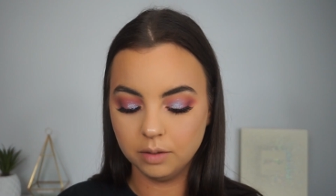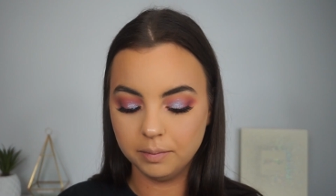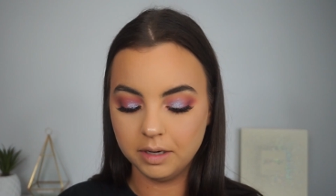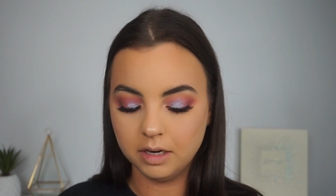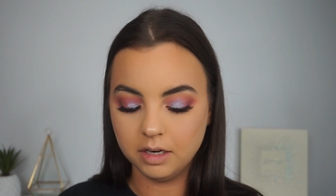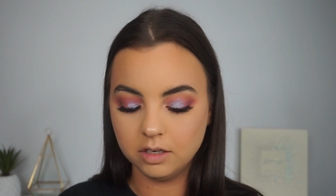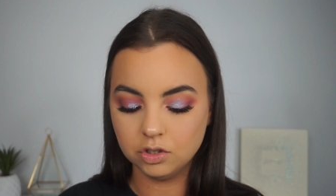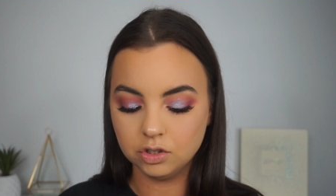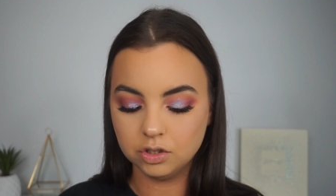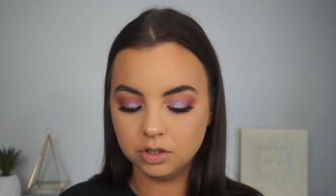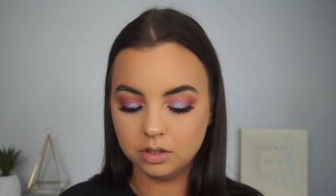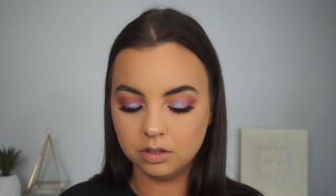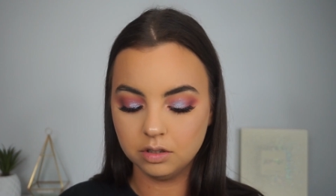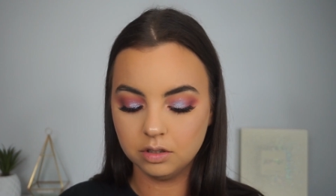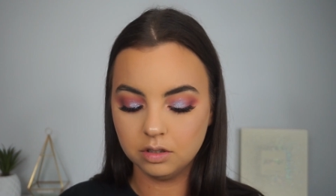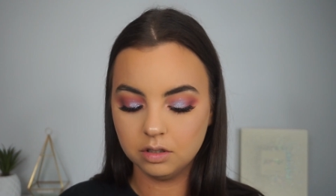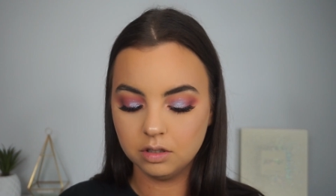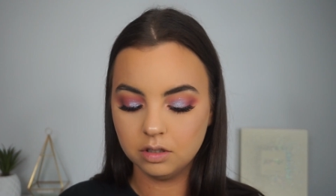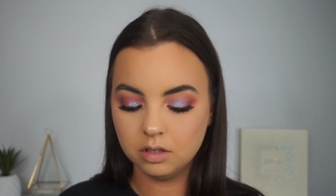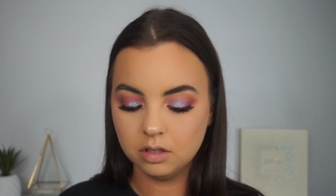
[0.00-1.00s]

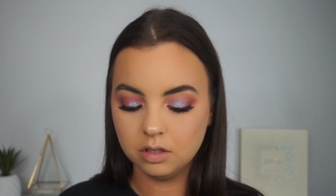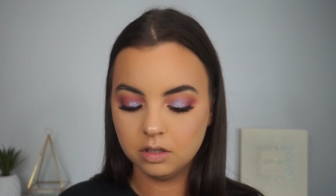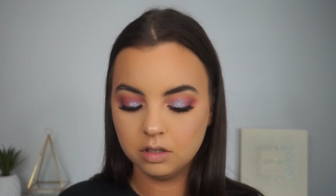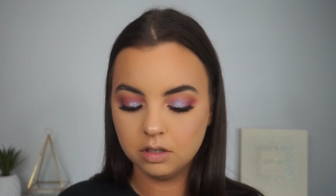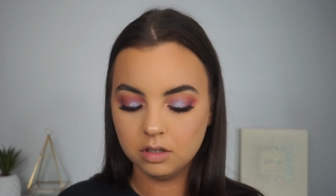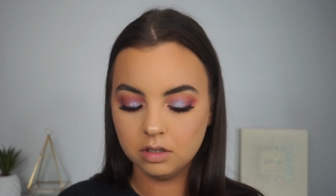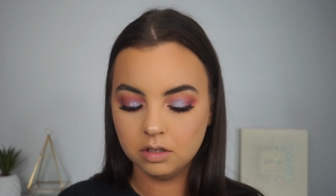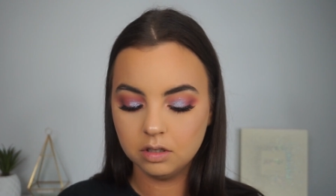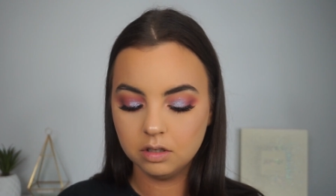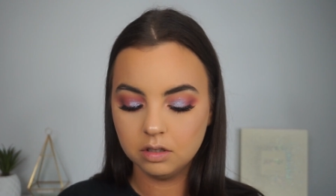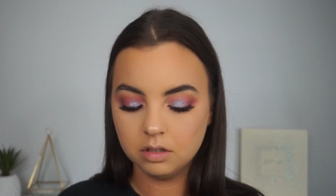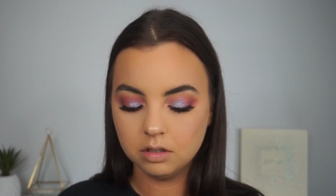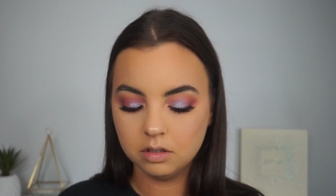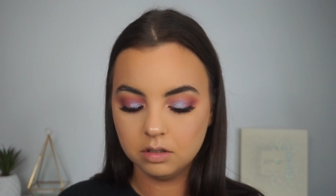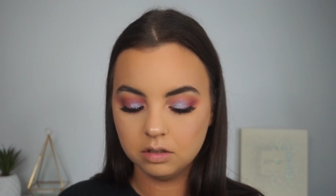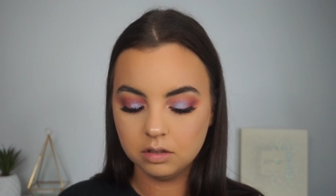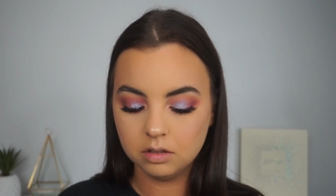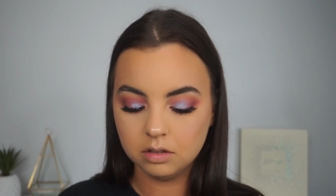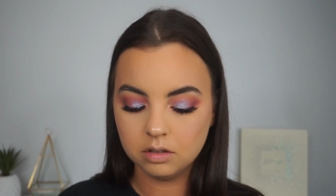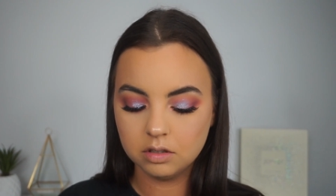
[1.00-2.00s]
Domination
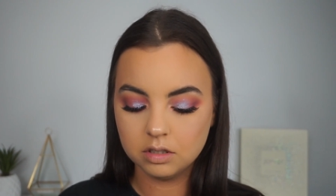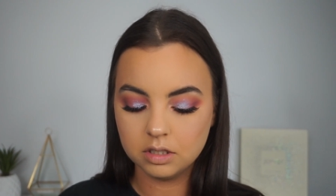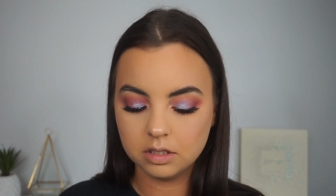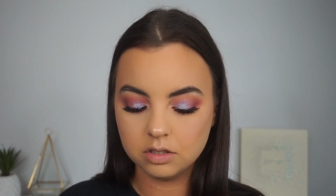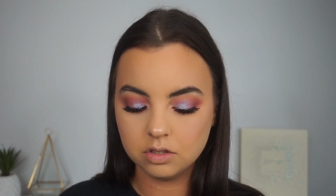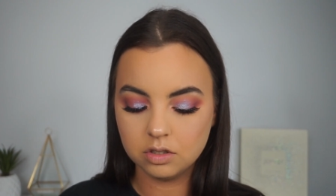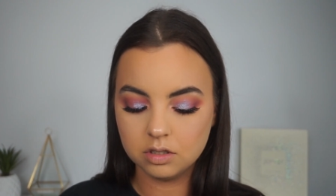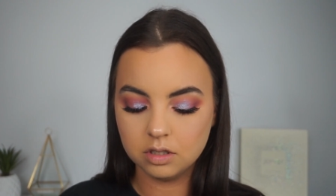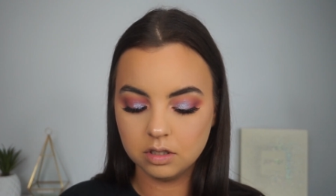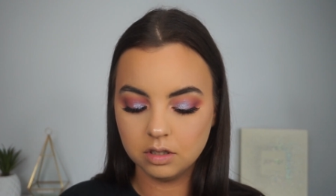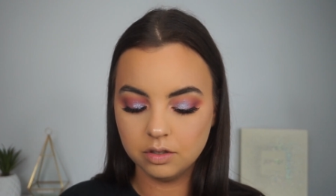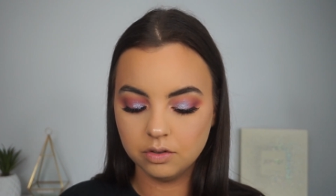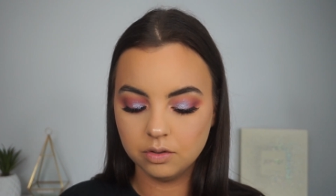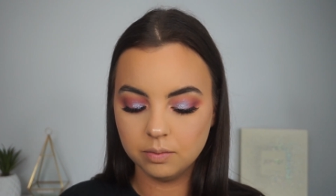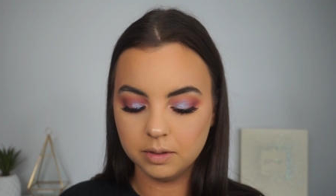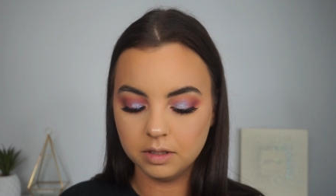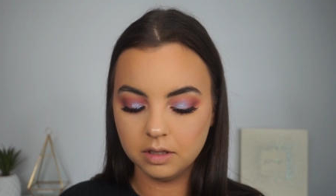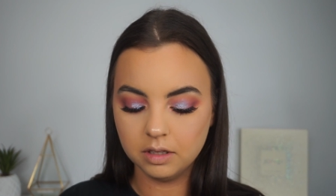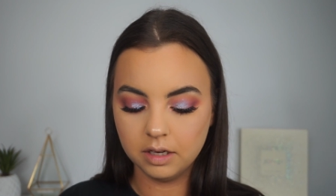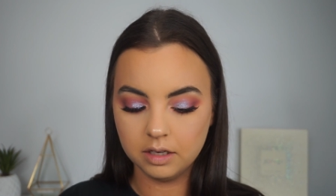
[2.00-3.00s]
because that's just a little
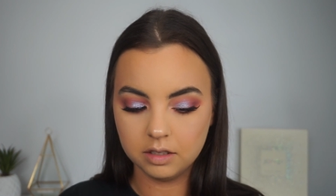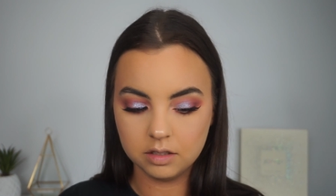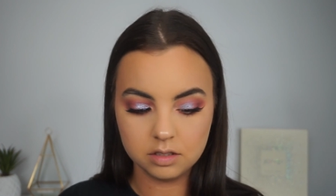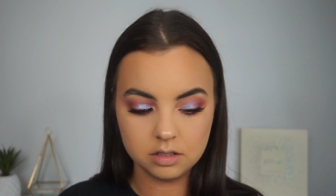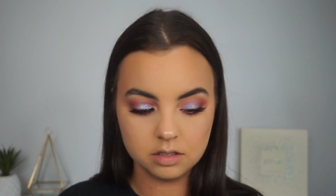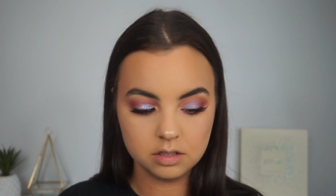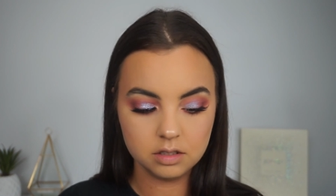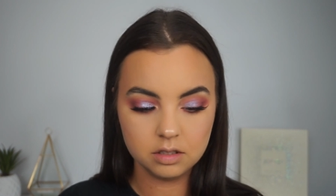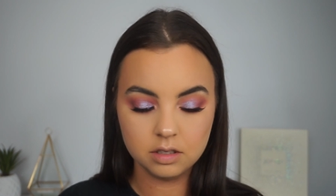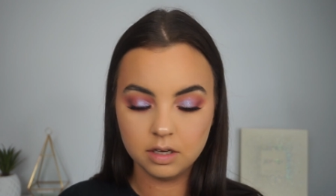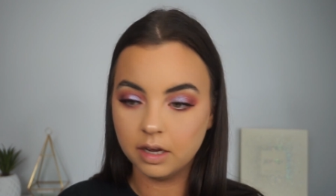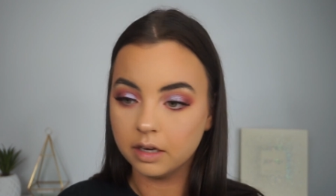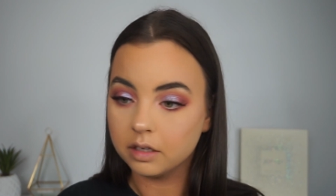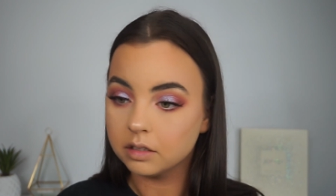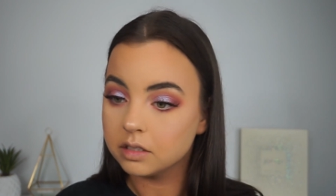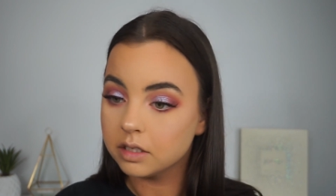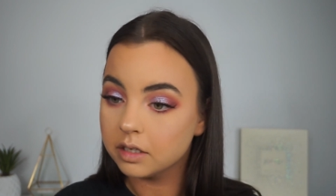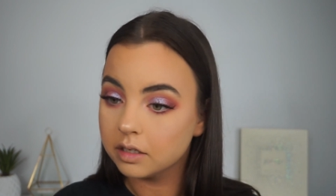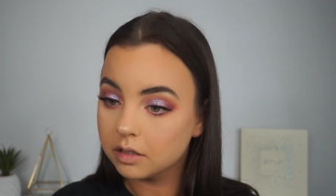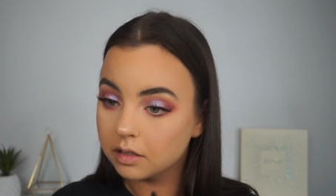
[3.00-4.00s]
bit less
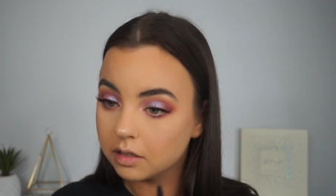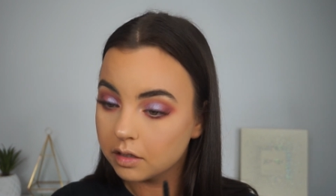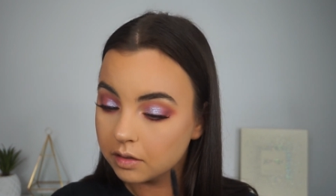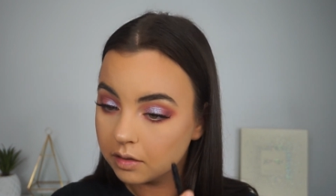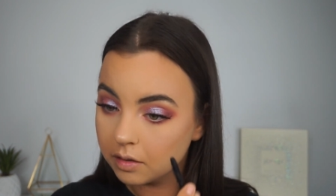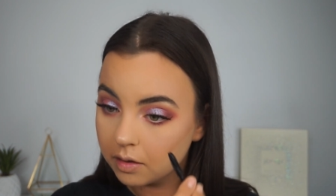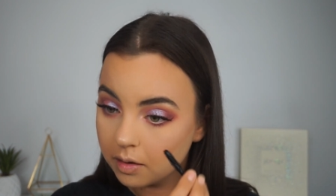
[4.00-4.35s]
hectic.